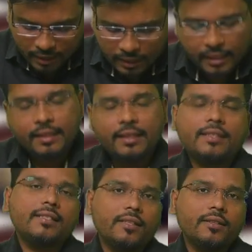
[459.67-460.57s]

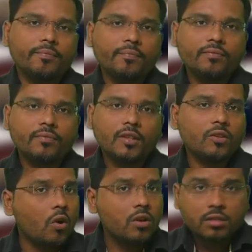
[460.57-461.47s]
Lessee,
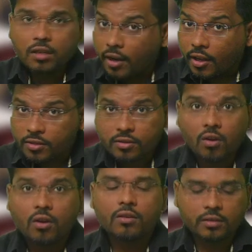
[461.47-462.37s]
not a lessor.
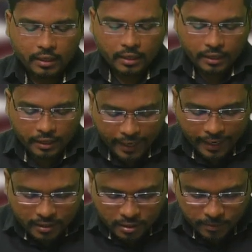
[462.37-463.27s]
Next,